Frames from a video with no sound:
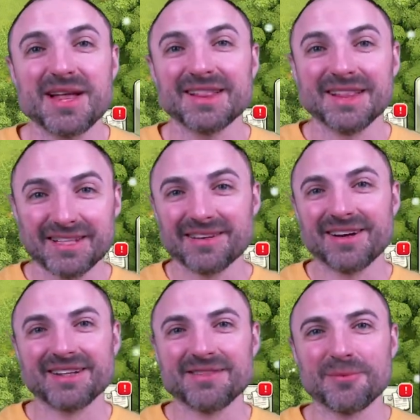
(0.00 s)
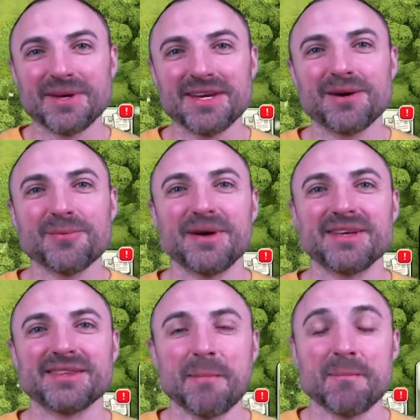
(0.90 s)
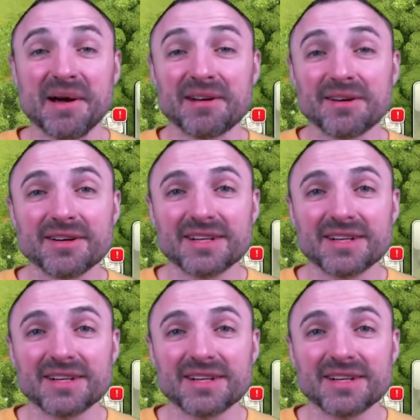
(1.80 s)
later on in the week with better